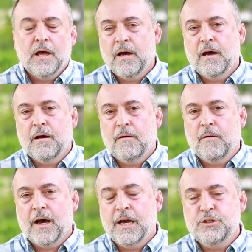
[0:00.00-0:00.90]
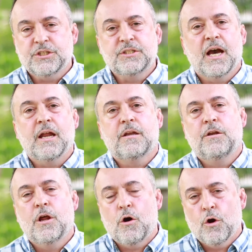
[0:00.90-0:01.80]
uh, I just got
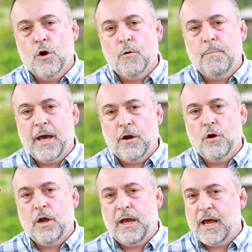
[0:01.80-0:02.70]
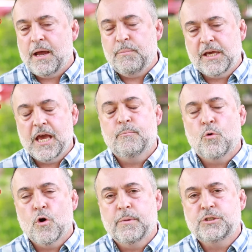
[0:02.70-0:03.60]
to know her better and I became
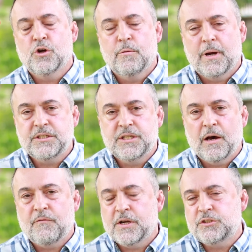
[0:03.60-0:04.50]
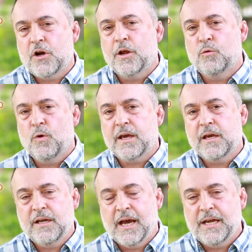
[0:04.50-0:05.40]
more mature myself, I started
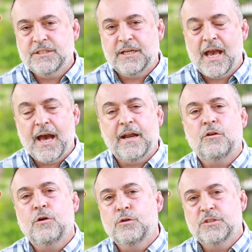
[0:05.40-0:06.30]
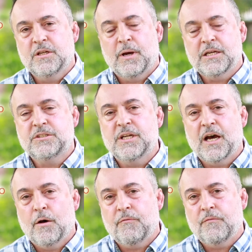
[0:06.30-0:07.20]
recognizing attitudes in
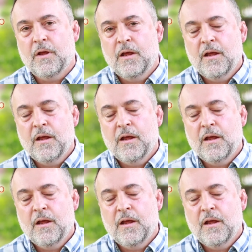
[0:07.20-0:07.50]
myself